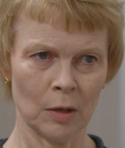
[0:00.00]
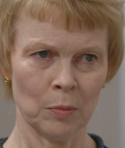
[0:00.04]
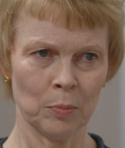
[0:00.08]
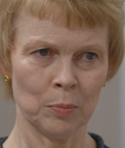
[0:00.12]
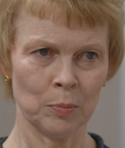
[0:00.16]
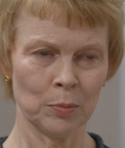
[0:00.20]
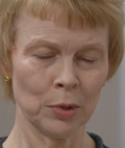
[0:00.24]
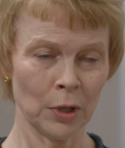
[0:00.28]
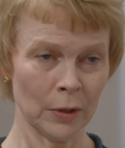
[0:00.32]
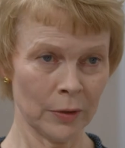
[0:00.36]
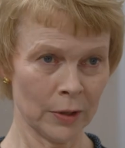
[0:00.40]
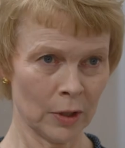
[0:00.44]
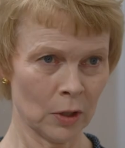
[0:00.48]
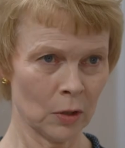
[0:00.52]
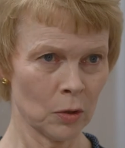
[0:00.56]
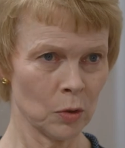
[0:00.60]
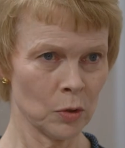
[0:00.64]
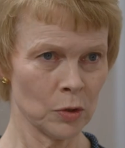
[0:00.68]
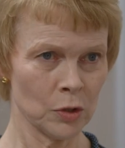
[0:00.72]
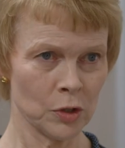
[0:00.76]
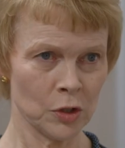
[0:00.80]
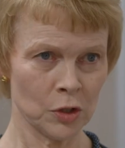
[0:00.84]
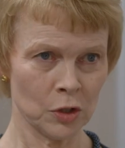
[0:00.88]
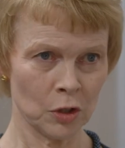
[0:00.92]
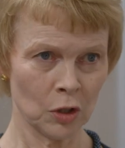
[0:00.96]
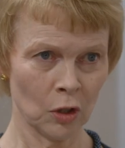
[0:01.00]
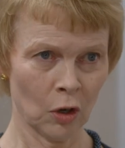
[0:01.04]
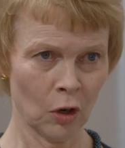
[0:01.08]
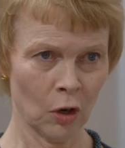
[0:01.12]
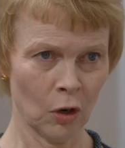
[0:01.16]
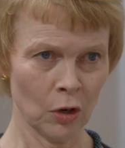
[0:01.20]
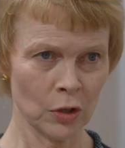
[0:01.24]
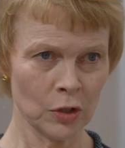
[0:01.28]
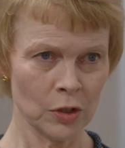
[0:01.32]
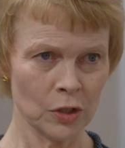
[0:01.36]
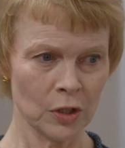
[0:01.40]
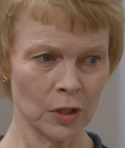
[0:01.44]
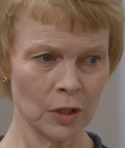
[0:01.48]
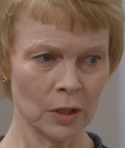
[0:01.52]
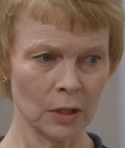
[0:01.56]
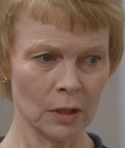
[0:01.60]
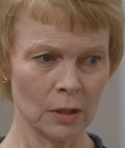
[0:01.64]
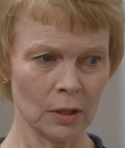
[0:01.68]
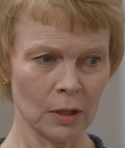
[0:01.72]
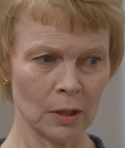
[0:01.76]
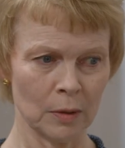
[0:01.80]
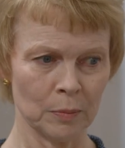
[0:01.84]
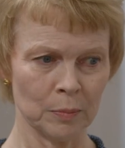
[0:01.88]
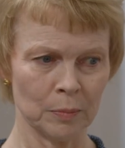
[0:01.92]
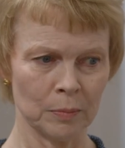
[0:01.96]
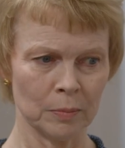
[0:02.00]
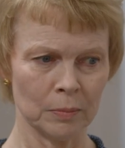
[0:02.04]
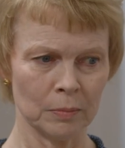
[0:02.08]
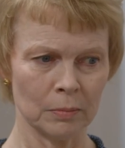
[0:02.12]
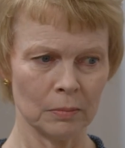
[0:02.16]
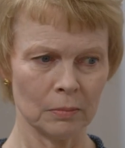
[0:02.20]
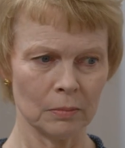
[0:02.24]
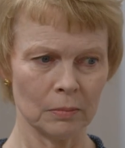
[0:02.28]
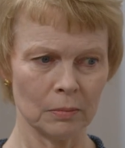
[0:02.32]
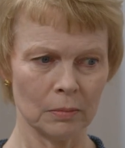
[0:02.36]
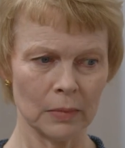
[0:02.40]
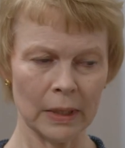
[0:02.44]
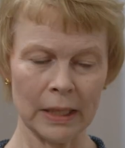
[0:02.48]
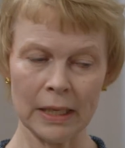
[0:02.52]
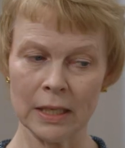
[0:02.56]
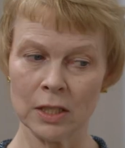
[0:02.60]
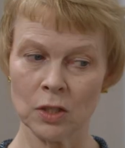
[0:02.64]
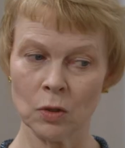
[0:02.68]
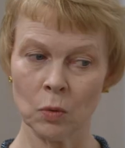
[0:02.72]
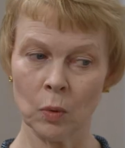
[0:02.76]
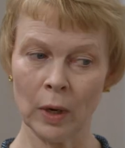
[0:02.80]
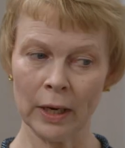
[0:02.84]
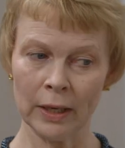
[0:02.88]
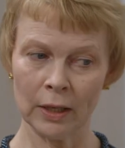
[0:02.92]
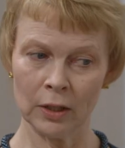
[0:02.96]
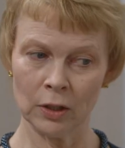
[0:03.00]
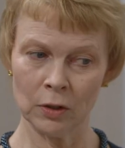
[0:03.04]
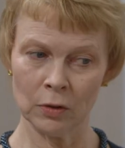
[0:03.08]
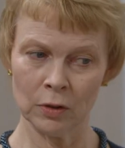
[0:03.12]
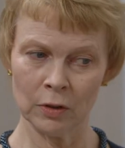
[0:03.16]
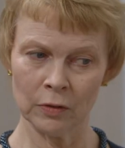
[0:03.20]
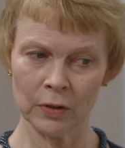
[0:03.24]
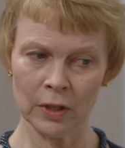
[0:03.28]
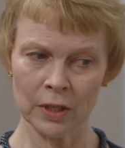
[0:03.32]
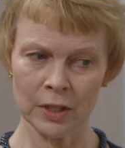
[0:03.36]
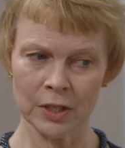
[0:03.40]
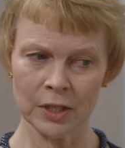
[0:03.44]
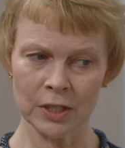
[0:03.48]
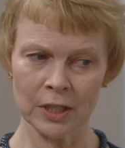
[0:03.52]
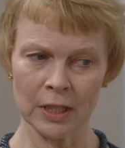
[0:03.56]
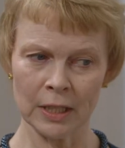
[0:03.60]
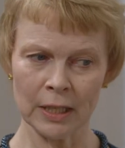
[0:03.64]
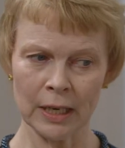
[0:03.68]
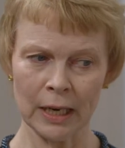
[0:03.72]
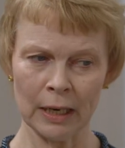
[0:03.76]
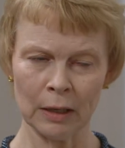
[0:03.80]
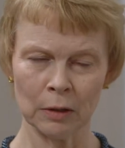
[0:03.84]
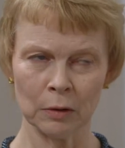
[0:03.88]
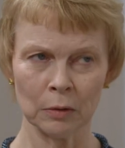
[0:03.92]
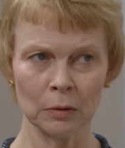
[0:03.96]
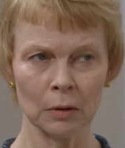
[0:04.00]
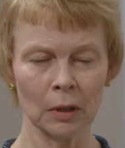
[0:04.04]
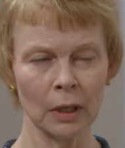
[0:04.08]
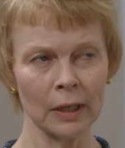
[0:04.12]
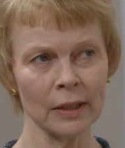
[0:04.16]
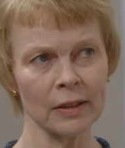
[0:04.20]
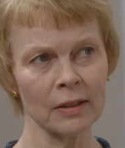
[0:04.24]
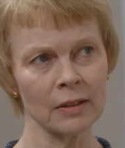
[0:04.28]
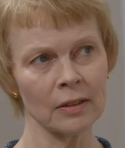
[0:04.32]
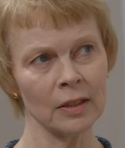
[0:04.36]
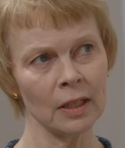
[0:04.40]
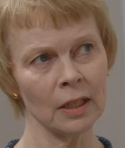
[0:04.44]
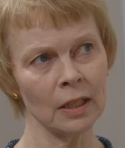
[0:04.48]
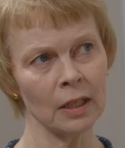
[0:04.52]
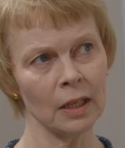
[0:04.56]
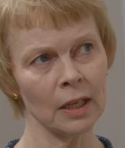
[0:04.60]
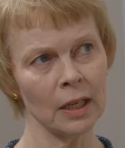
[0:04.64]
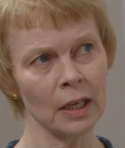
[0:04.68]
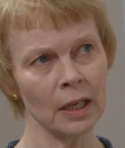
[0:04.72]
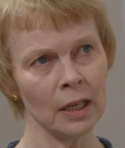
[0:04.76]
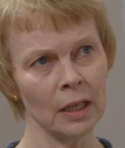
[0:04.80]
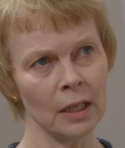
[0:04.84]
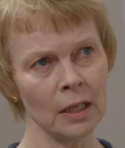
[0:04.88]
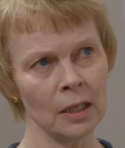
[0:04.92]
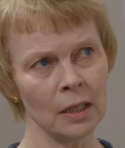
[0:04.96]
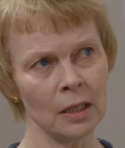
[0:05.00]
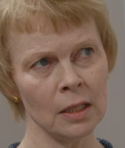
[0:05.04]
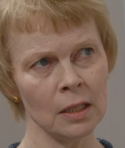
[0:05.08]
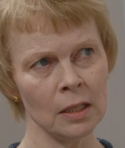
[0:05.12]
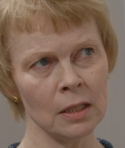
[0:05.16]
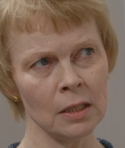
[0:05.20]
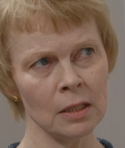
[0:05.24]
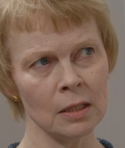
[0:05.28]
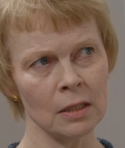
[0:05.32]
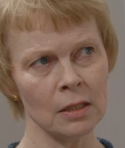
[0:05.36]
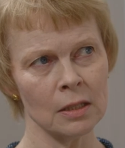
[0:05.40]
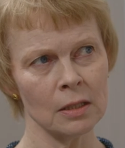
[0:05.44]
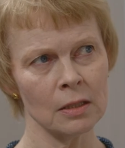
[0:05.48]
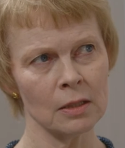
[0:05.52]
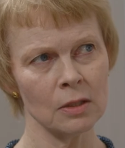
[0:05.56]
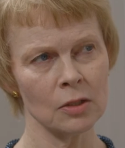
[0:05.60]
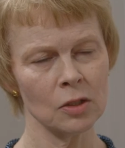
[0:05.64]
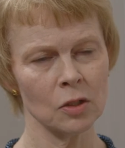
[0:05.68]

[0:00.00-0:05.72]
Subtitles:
a brother called Scott. He's away at university now. I think he's